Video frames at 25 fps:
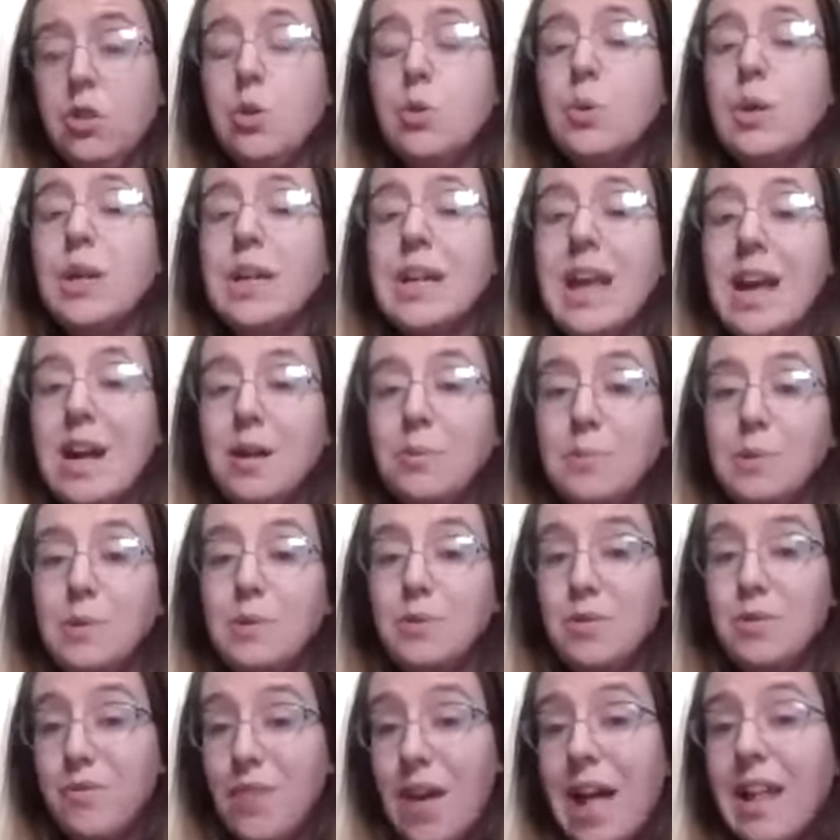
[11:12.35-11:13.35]
who can help you
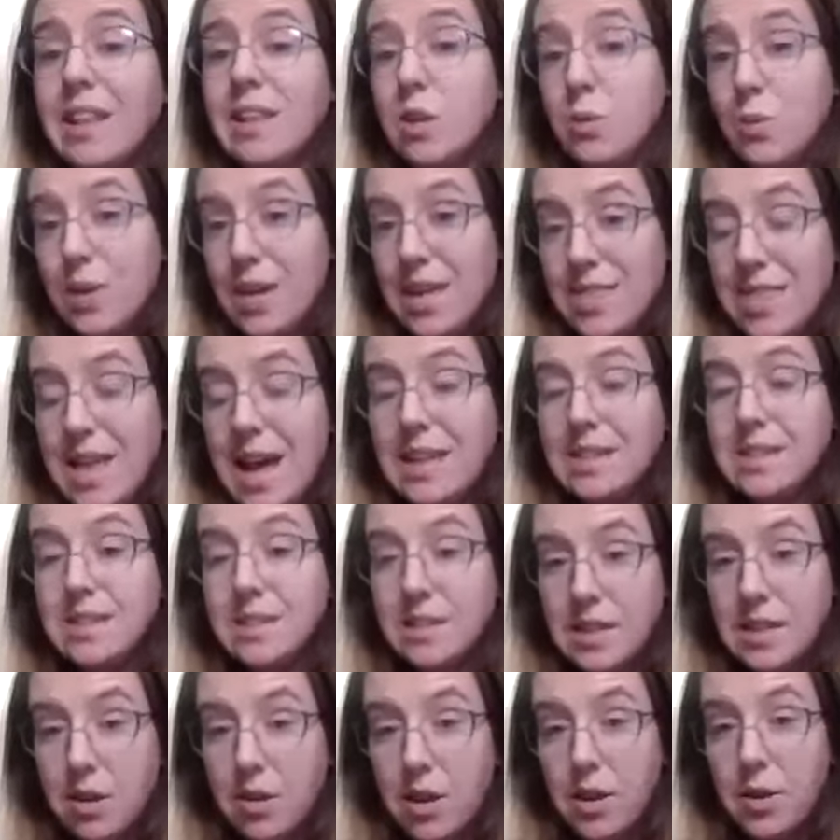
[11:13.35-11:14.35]
evaluate that
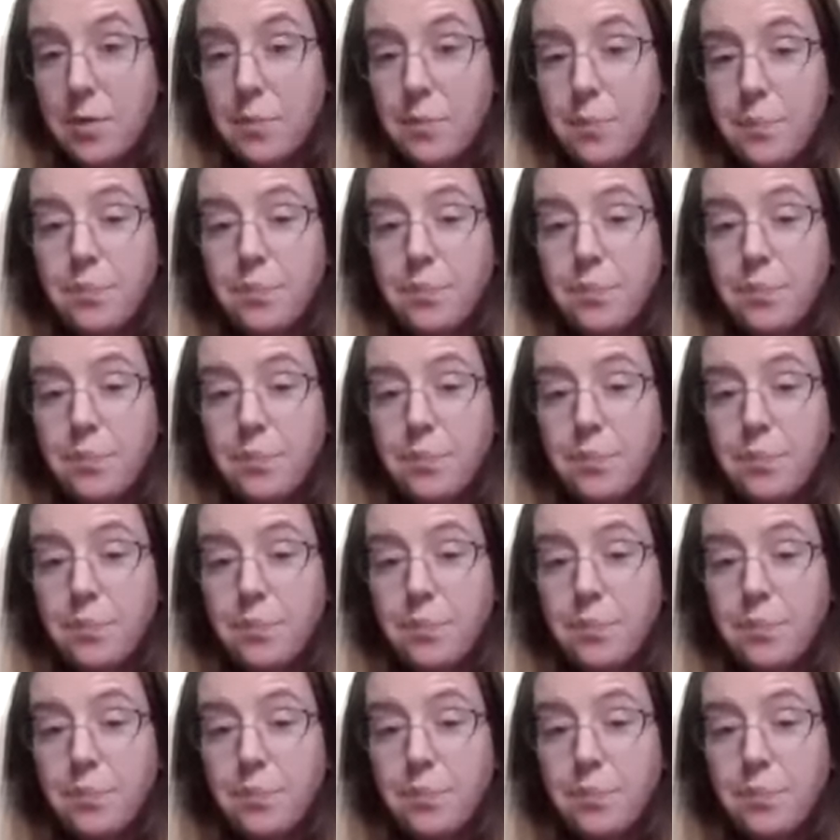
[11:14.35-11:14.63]
scenario.